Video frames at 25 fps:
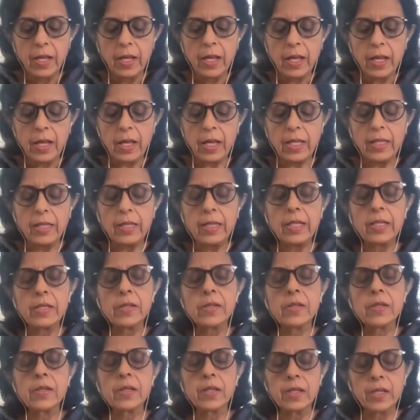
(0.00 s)
and
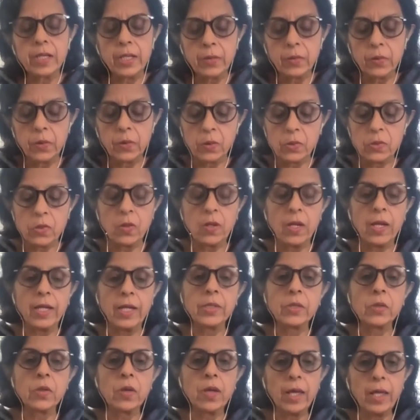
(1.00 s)
that he would also
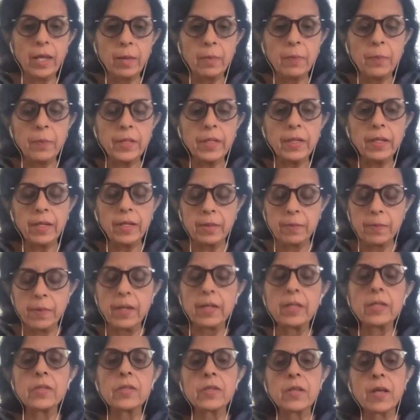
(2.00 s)
like to help India and
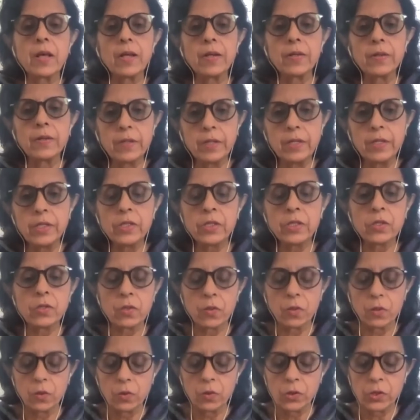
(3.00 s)
Pakistan reach a
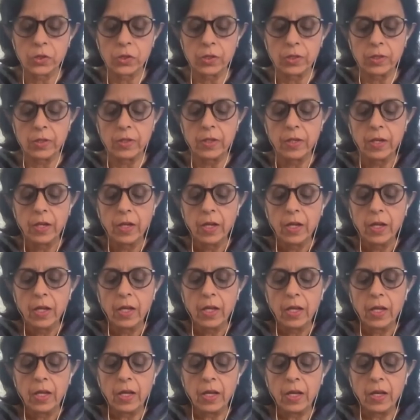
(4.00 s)
solution
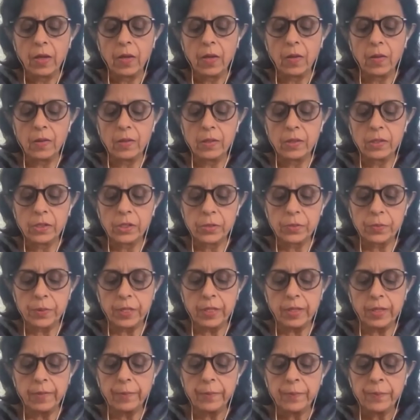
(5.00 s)
on
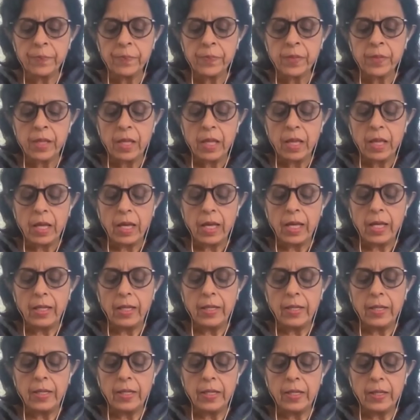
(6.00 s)
Kashmir.
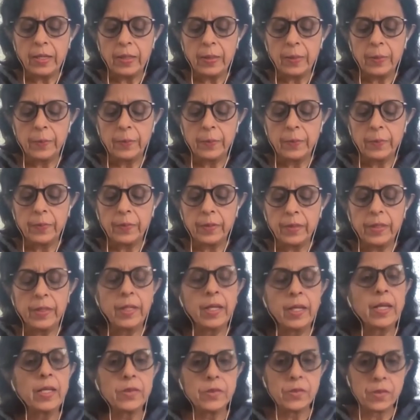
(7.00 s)
And
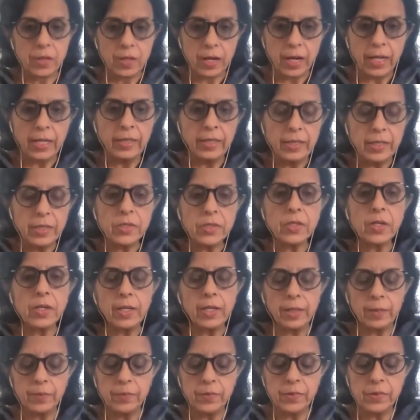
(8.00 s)
India has denied these
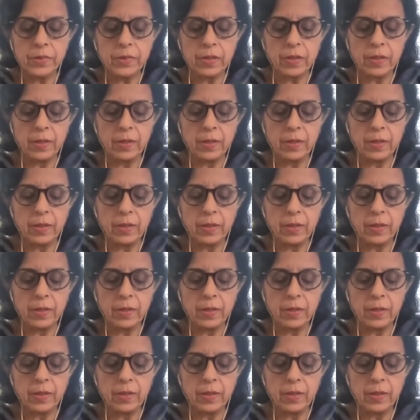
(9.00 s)
claims.